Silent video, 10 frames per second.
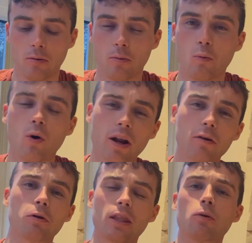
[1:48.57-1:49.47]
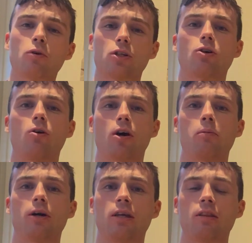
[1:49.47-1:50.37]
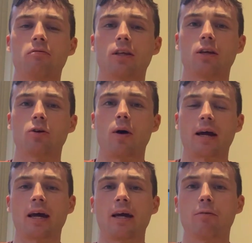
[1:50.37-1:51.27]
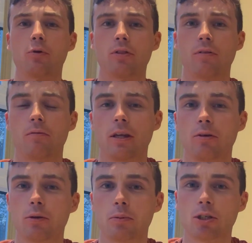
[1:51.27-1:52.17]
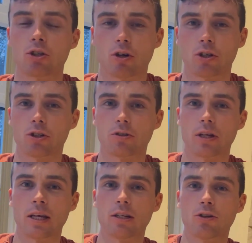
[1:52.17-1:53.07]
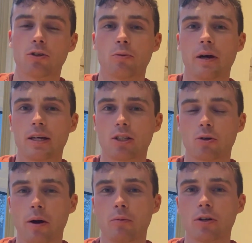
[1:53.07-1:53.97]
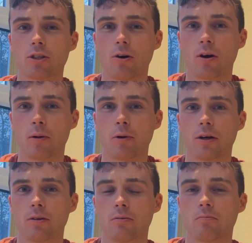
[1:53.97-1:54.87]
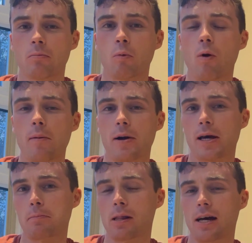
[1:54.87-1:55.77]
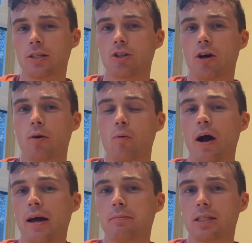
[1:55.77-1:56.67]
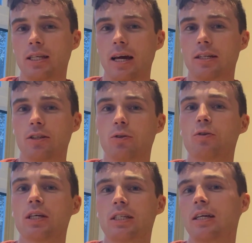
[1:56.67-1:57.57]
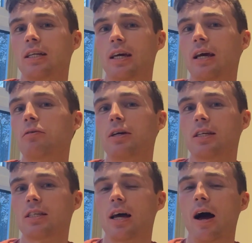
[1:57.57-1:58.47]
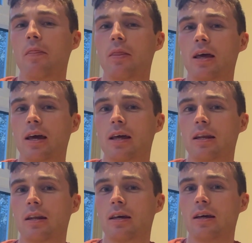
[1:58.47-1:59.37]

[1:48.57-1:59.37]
what I really want to talk about in the video, I kind of want the video to be structured in two ways. So I want to talk about what my plans are and why I'm deciding to do this 10k race, and then